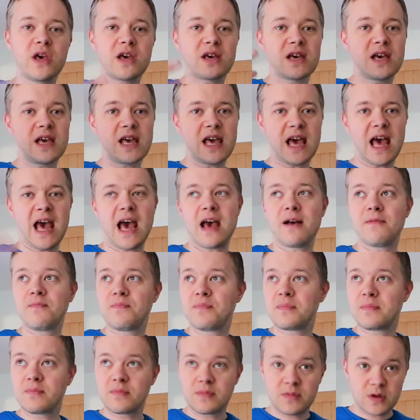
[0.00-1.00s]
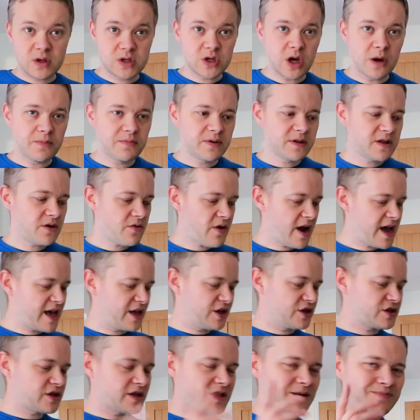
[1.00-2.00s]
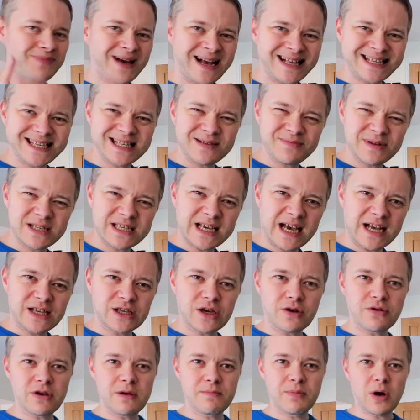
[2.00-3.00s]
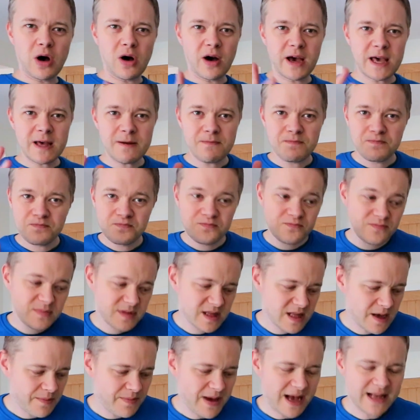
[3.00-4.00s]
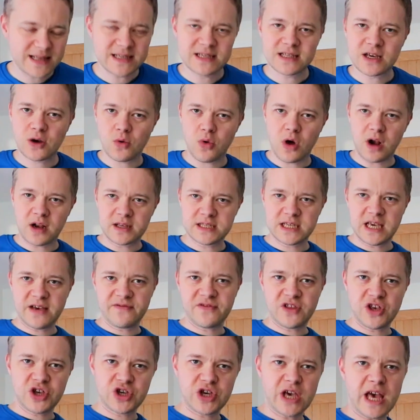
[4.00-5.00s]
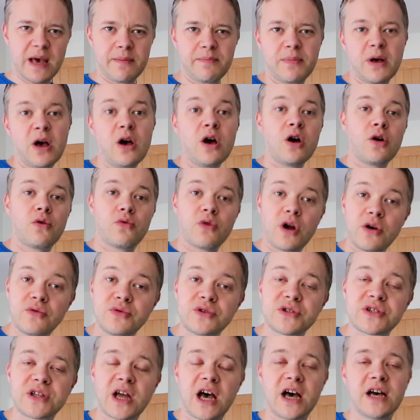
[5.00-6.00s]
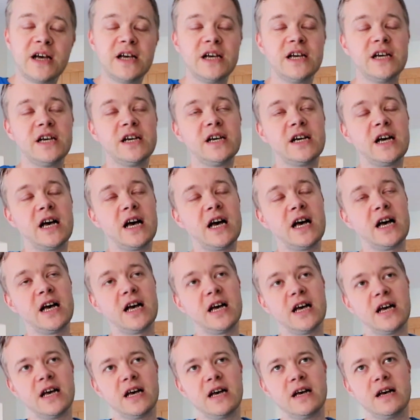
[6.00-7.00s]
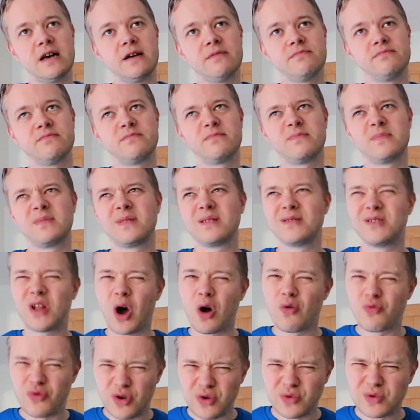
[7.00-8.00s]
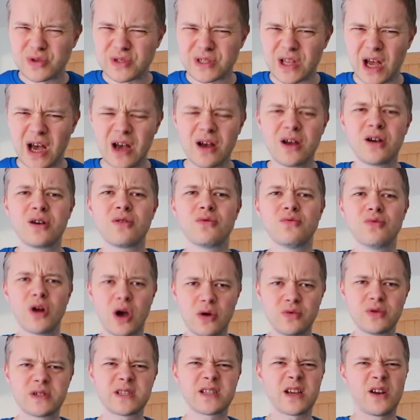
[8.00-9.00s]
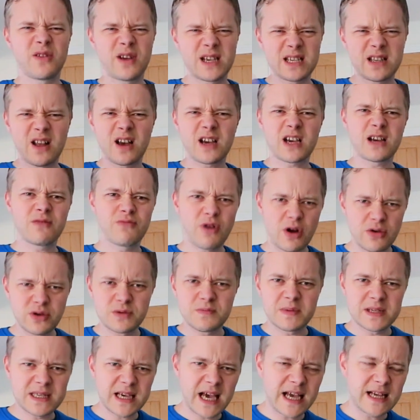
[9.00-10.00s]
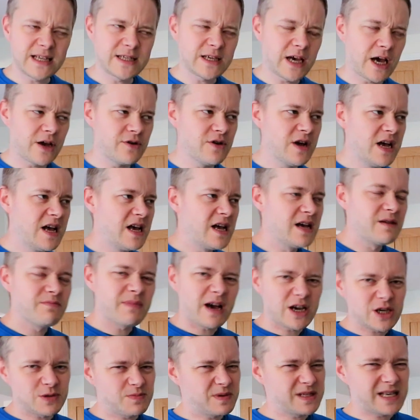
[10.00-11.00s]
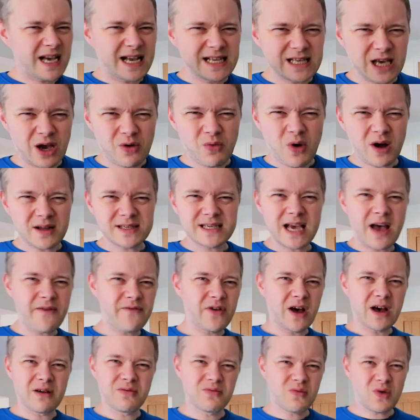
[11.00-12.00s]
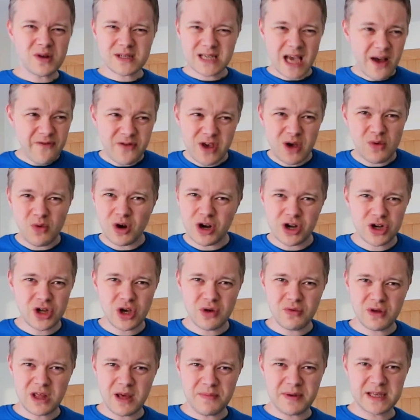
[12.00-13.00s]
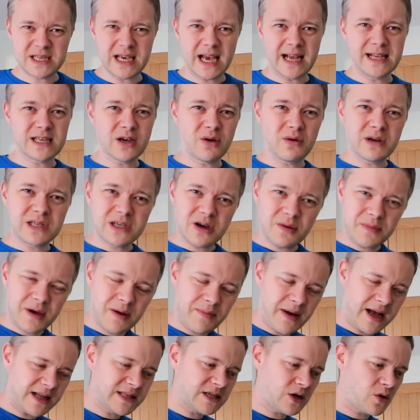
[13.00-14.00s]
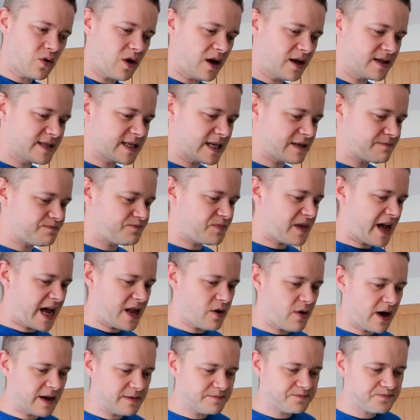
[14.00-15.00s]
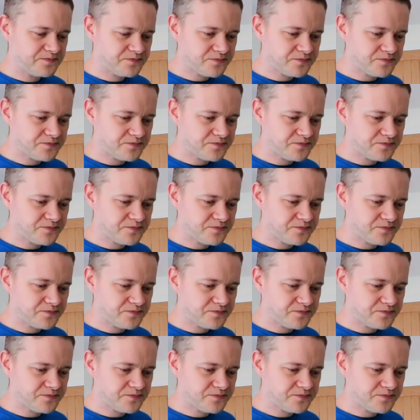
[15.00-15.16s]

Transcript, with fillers: you can get top of the range. So the better the potato you buy, the better the quality of the chip, roaster, roaster, it's like a roast potato, mashed potato, whatever you want to do with your potato, it'll be a better quality. Anyway,